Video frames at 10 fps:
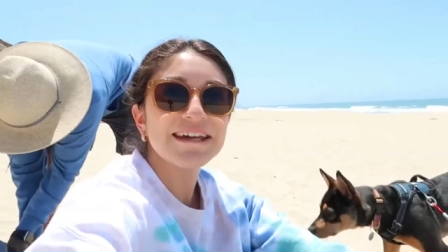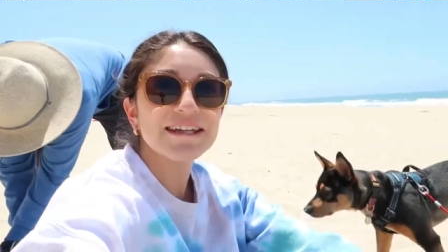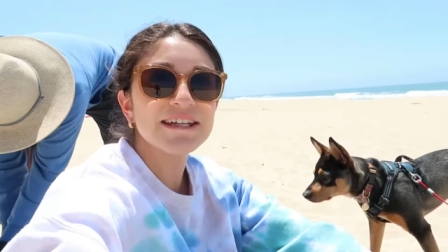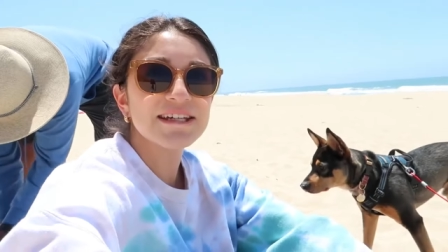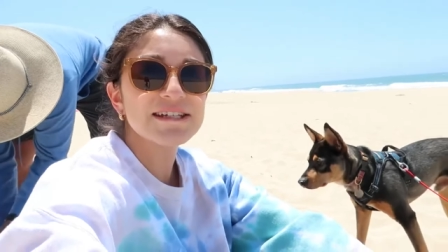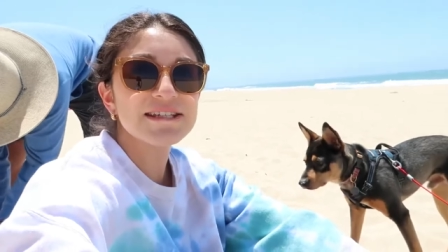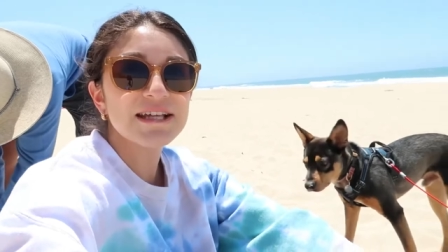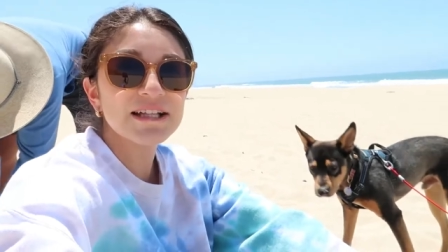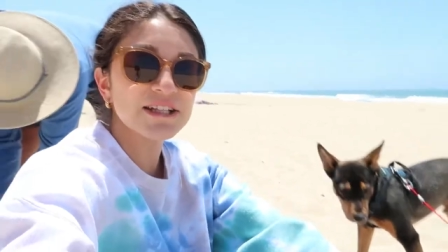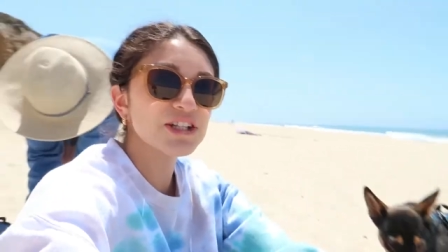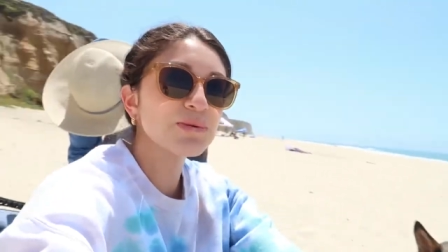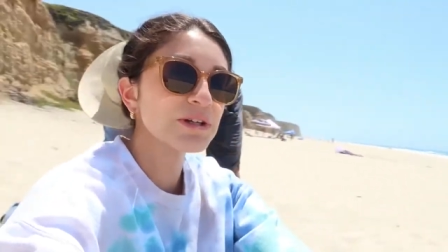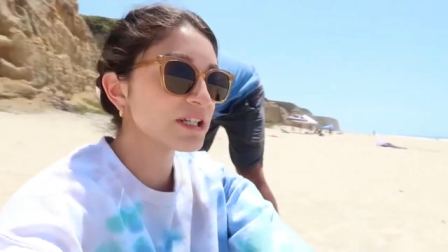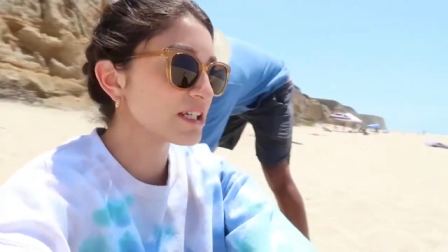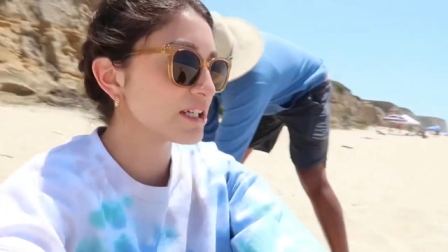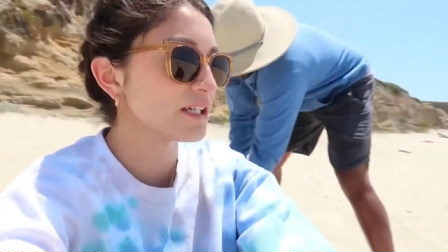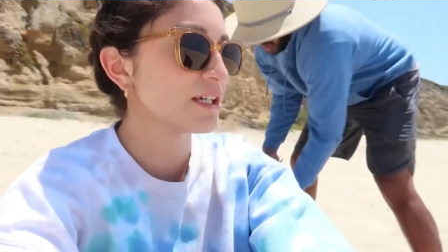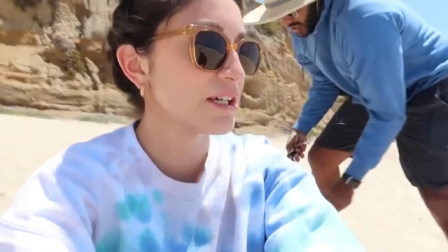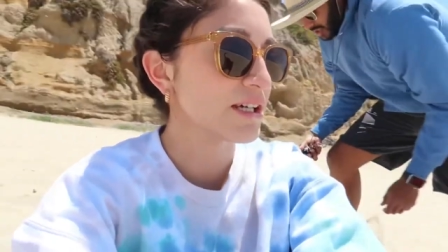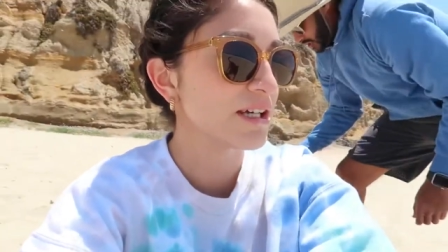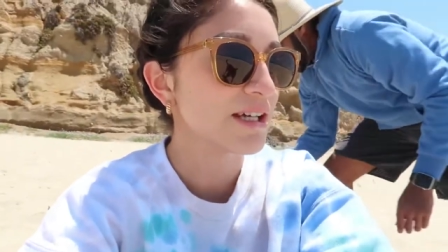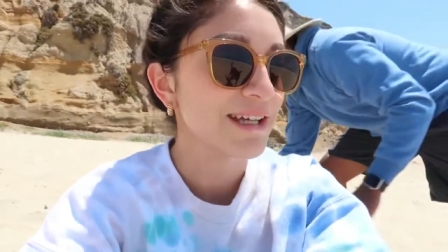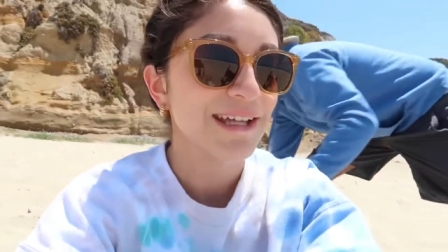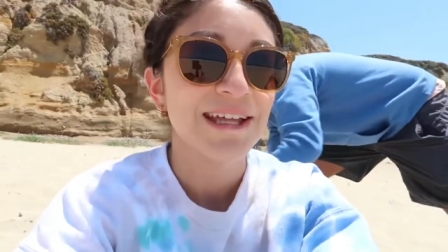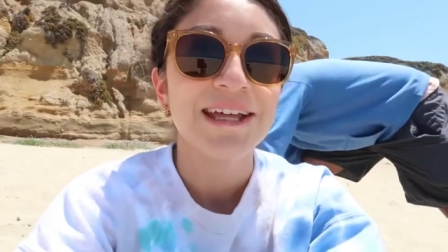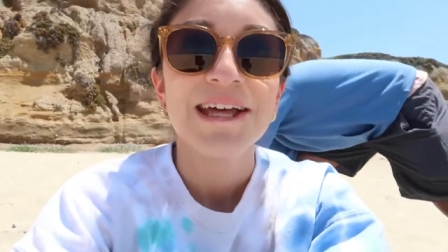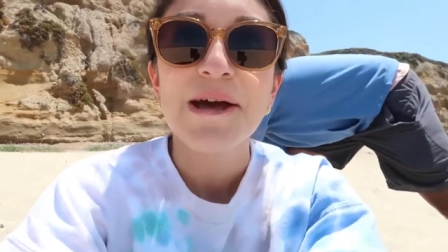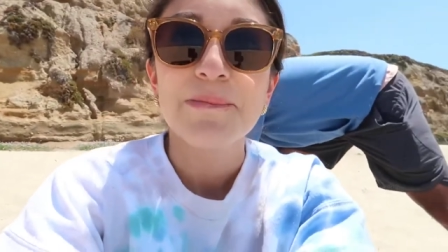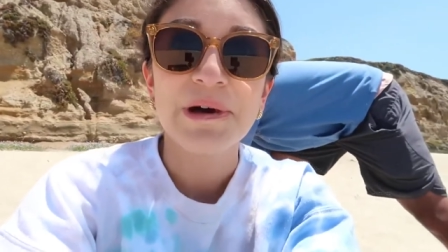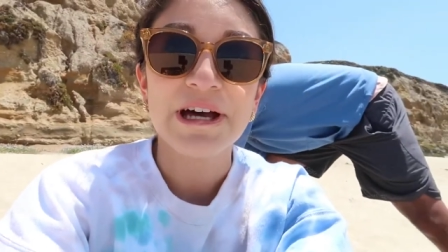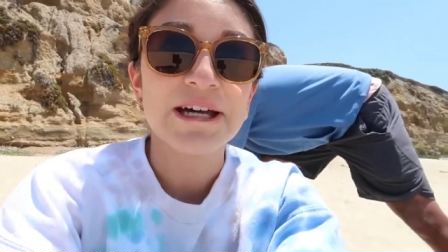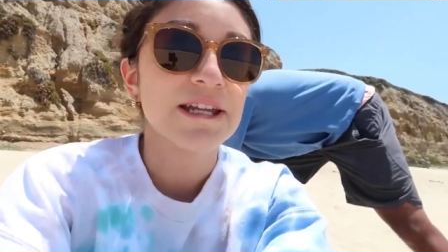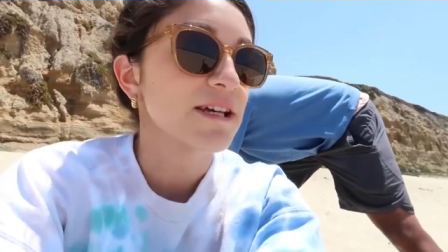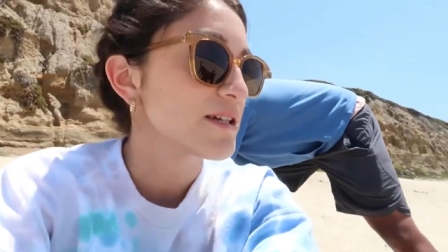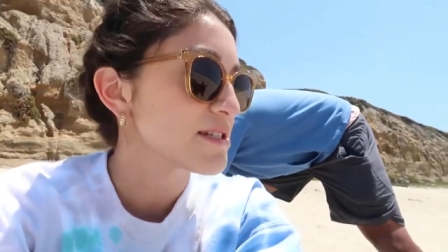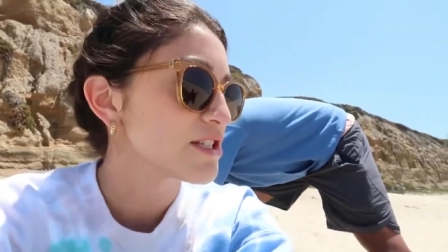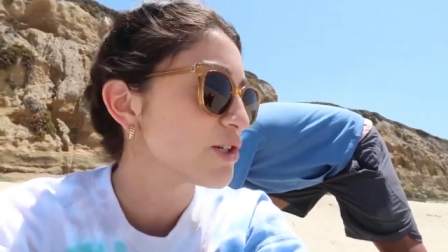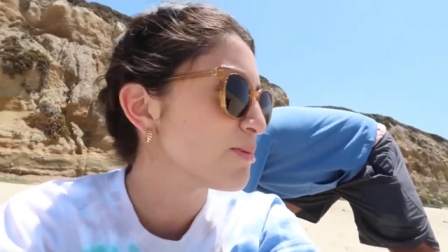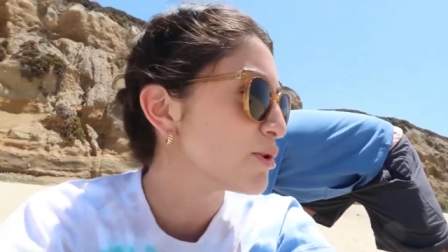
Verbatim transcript: It is a little windy, but still